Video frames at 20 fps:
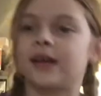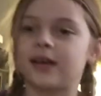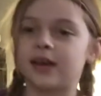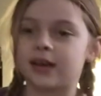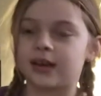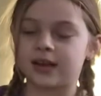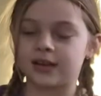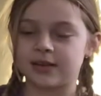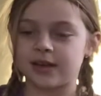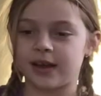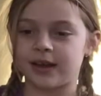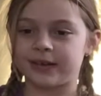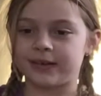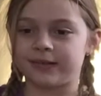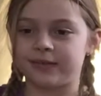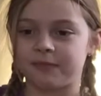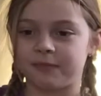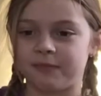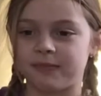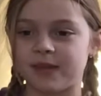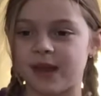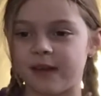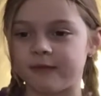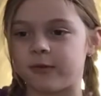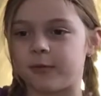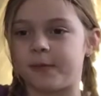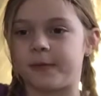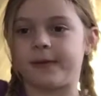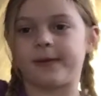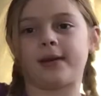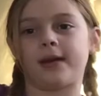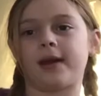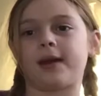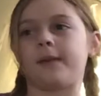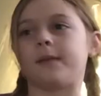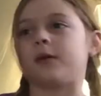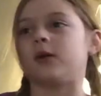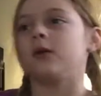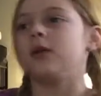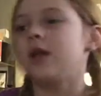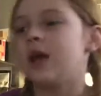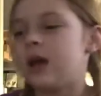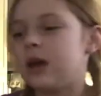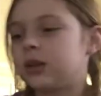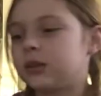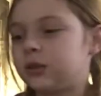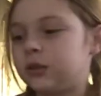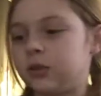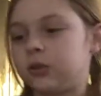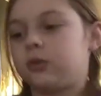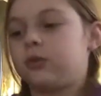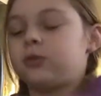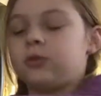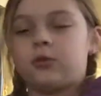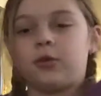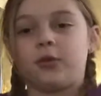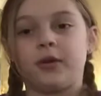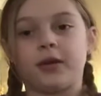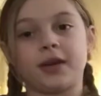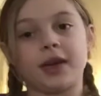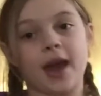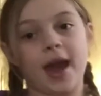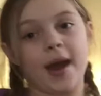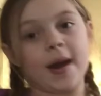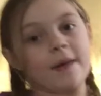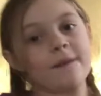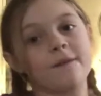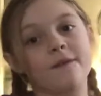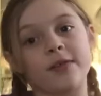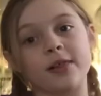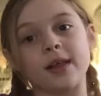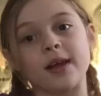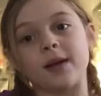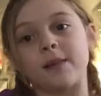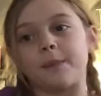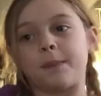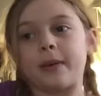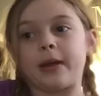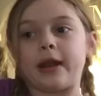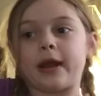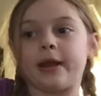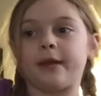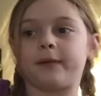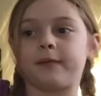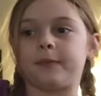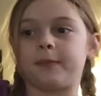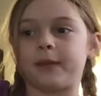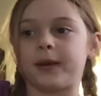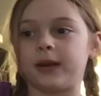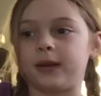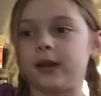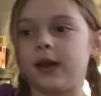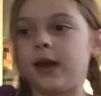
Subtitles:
Because I've never been able to do a cat flip, but I've been